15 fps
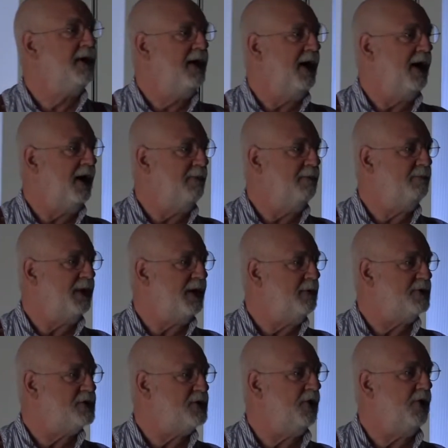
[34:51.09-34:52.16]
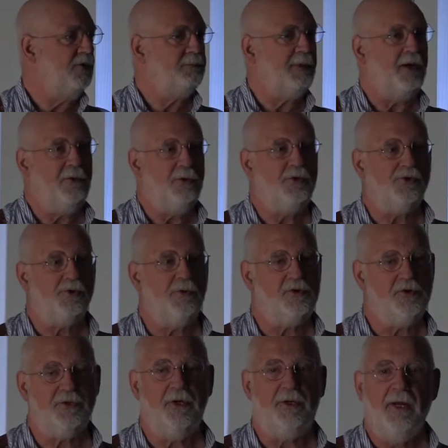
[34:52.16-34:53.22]
But he was told by Lloyd
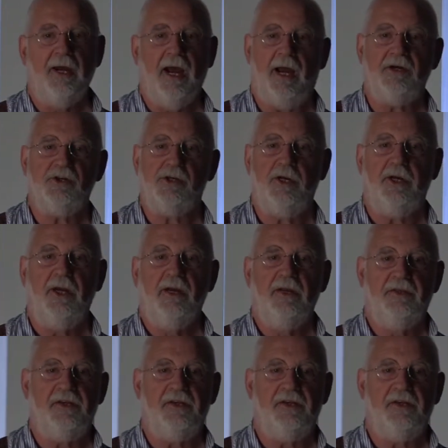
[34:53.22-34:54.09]
George that actually